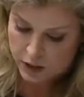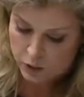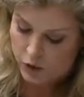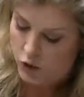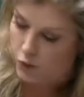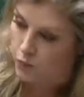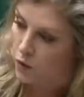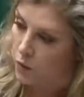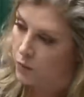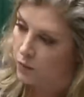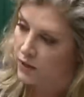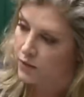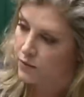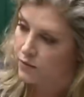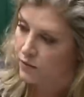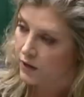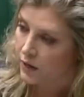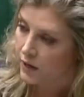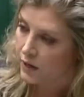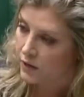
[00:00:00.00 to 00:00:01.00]
which promptly
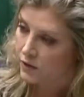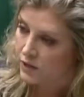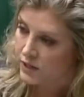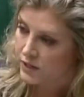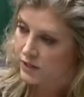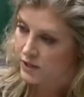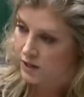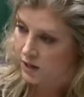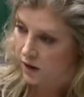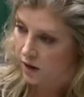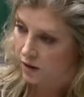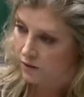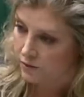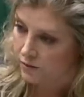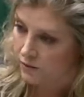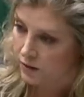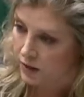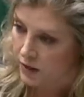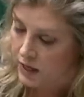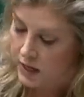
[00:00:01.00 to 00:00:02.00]
furloughed its
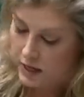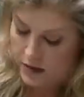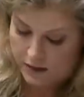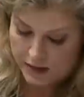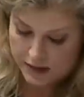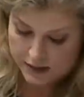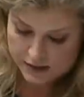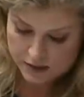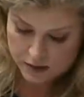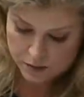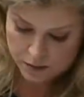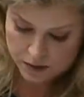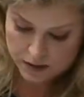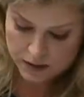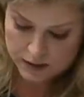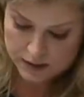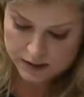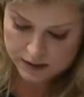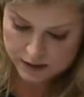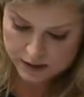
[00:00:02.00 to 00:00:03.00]
staff. The
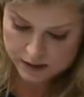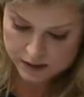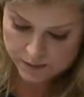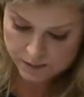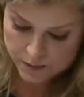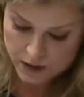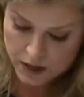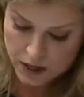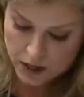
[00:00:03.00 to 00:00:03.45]
SNP did.